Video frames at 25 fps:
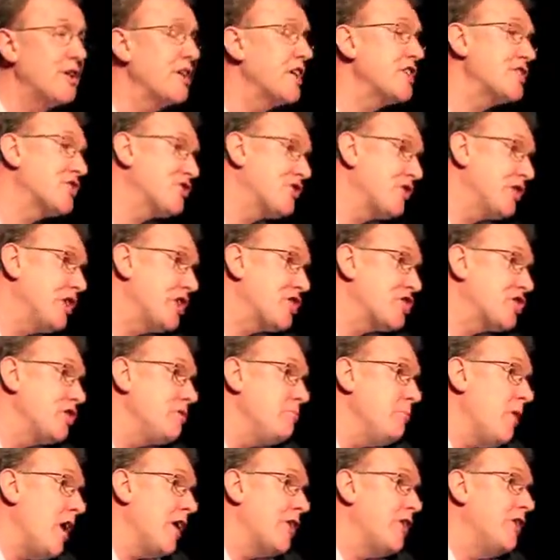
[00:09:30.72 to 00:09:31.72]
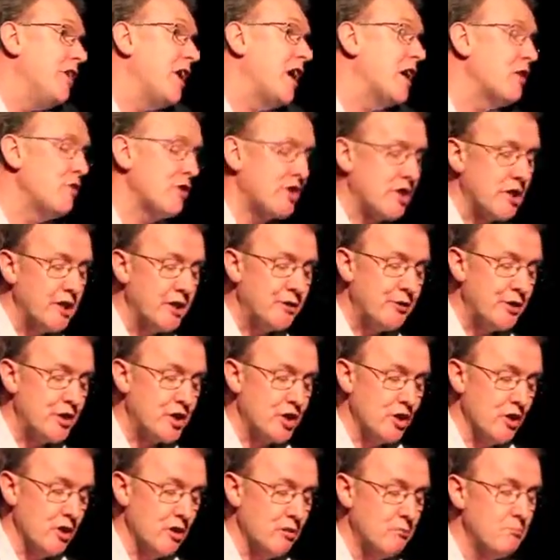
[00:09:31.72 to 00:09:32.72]
For this tradition, modern Irish
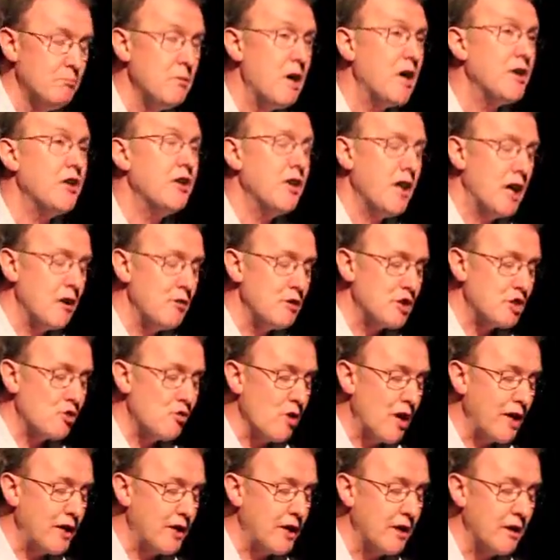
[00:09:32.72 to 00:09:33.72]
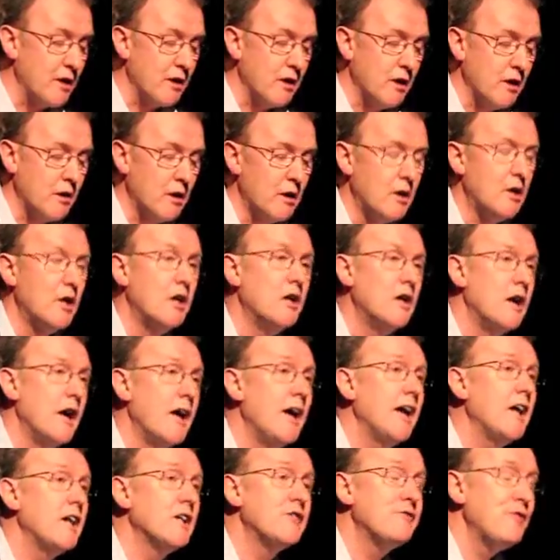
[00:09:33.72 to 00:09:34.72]
literature, modern Irish writing,
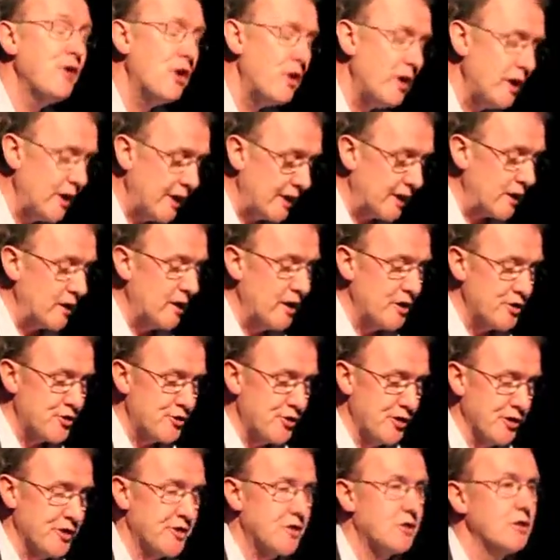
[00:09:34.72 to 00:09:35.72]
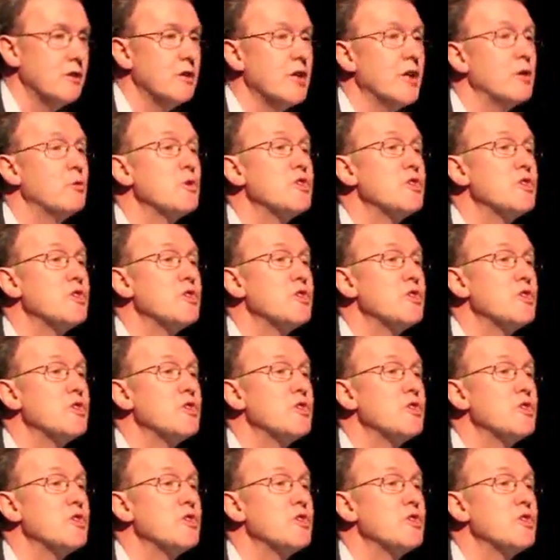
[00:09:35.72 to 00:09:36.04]
held very little interest.